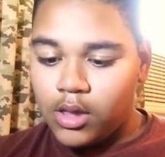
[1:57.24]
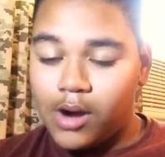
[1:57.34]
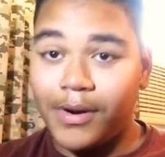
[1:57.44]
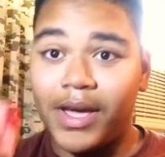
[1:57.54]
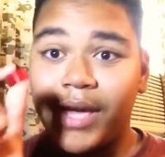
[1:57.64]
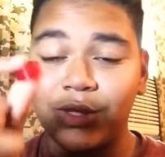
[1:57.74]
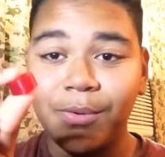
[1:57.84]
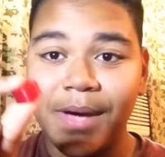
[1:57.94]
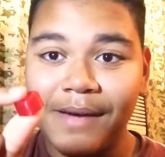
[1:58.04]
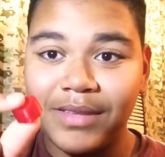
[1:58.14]
Alright, I
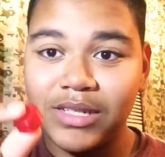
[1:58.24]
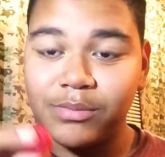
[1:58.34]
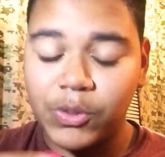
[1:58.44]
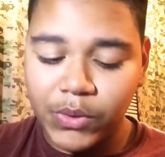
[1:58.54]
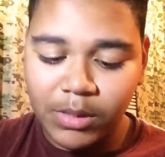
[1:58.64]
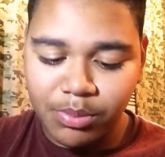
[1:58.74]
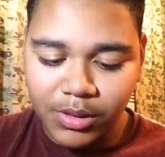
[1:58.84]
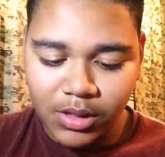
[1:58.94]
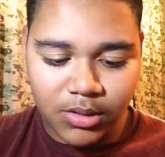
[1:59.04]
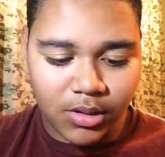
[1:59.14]
do have these from a 3D
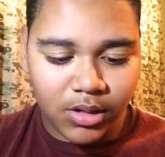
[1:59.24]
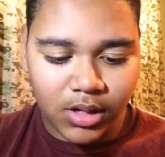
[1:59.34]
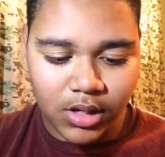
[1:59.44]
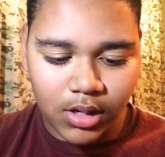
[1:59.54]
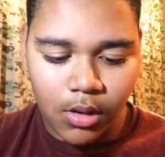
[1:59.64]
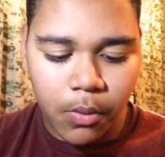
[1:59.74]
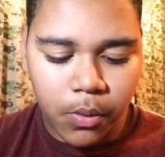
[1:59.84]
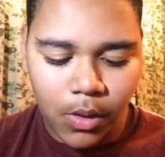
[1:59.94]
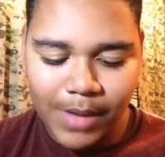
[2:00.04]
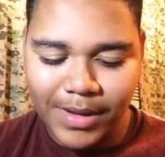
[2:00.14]
printer.
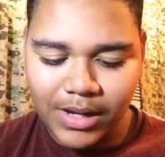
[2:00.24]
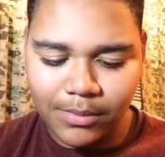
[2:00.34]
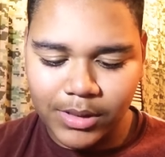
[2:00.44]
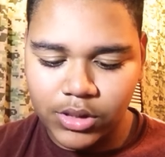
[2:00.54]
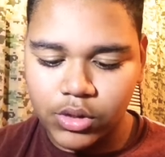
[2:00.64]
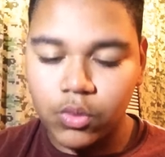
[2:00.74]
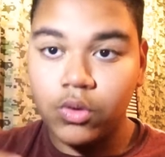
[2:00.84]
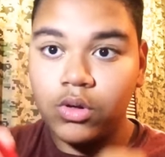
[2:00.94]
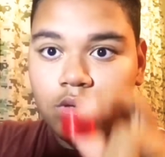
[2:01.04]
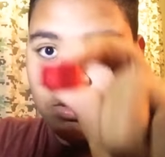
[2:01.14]
I made them in school.